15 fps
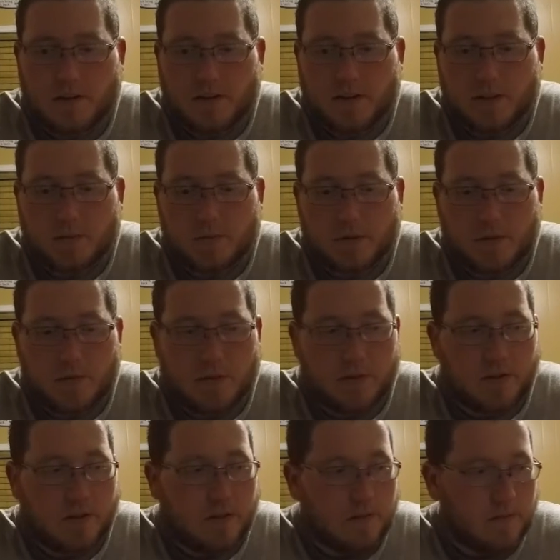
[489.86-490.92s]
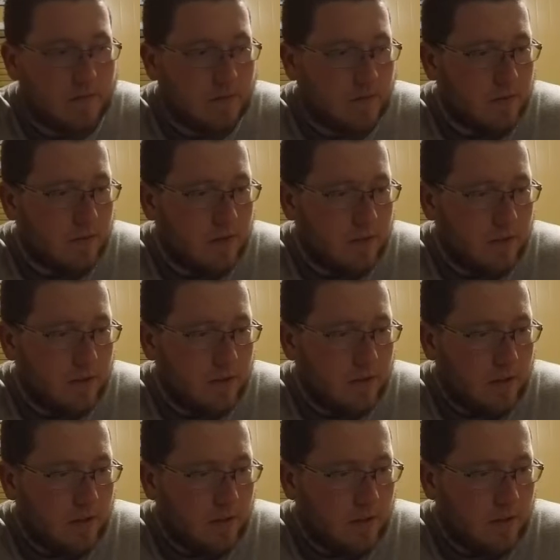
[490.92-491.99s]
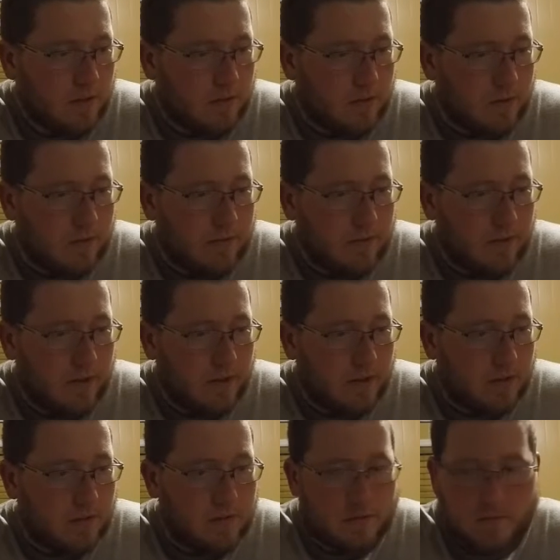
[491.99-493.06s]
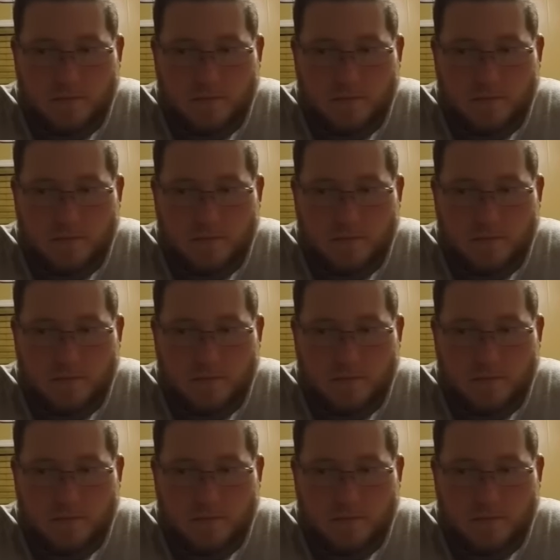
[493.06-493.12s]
and that's pretty much it. So hopefully I'll get